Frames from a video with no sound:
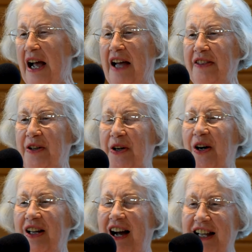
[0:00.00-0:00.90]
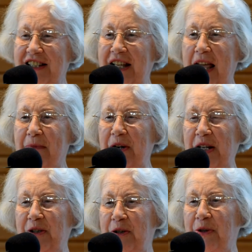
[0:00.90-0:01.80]
And the Girl Guides came
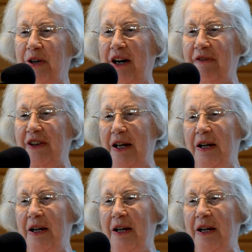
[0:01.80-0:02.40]
on a tour of the